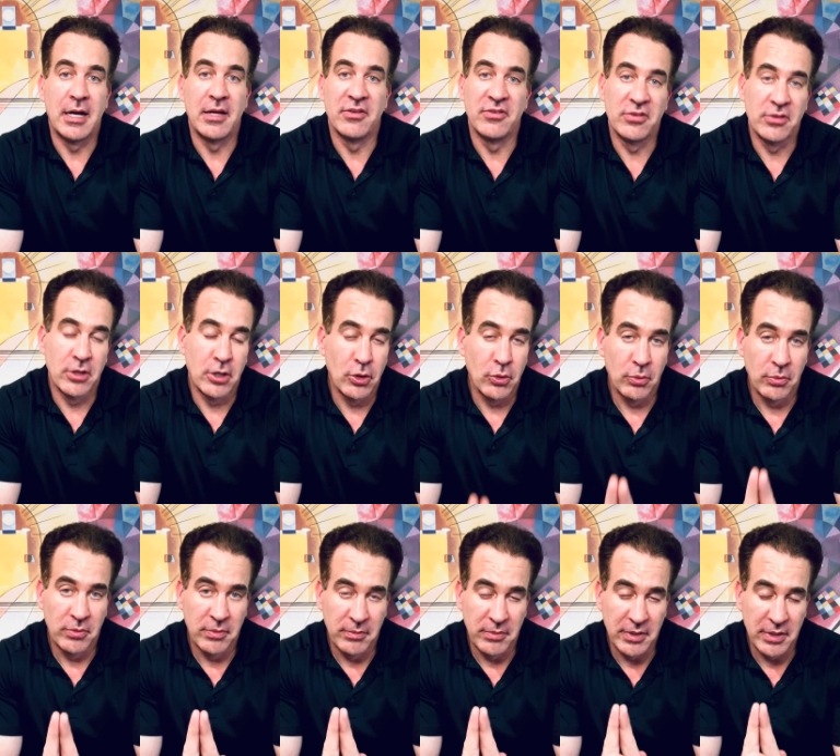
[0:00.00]
So
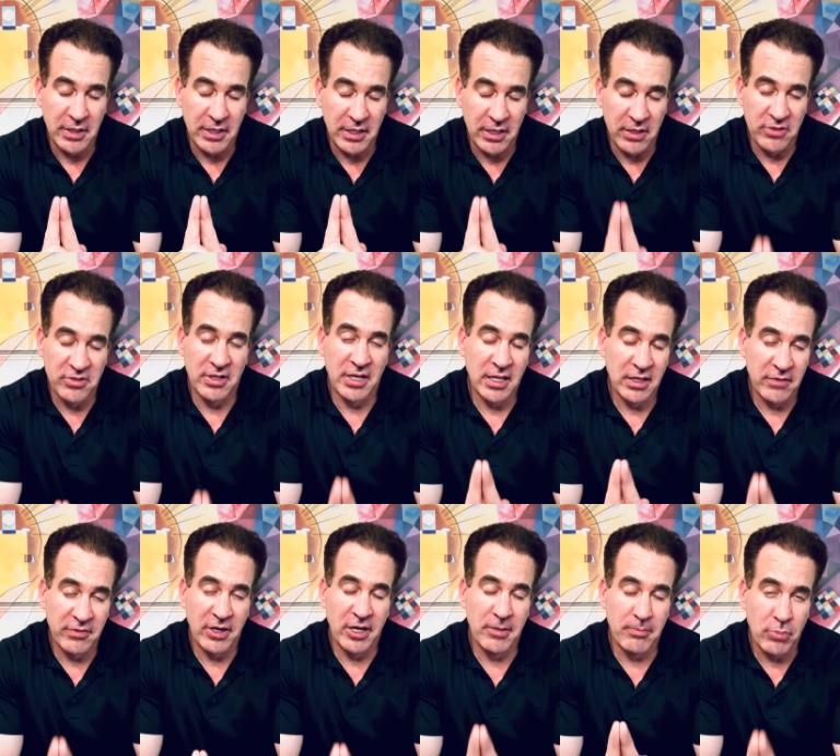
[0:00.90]
here's another
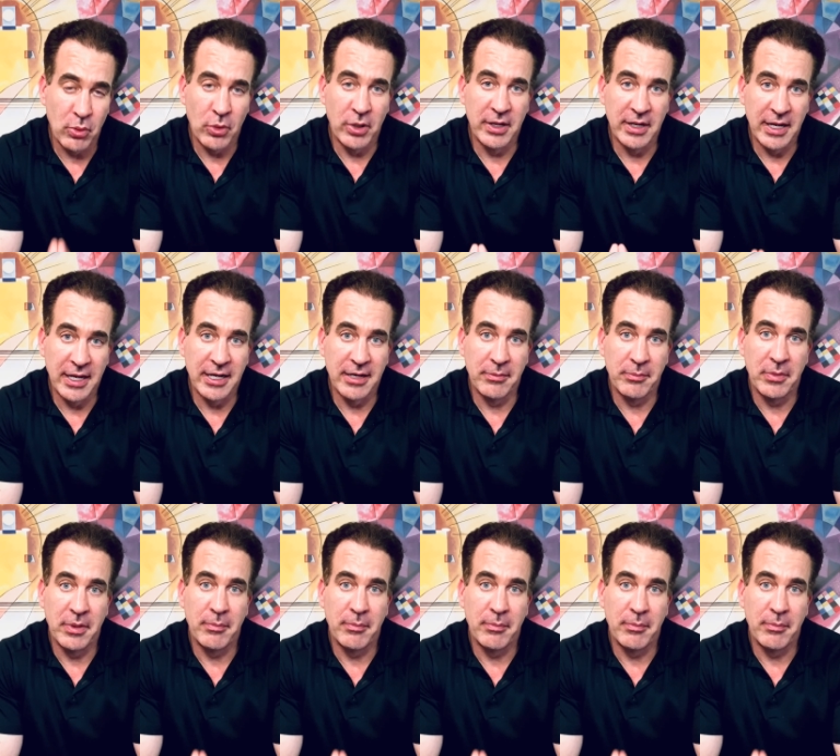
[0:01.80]
very important item.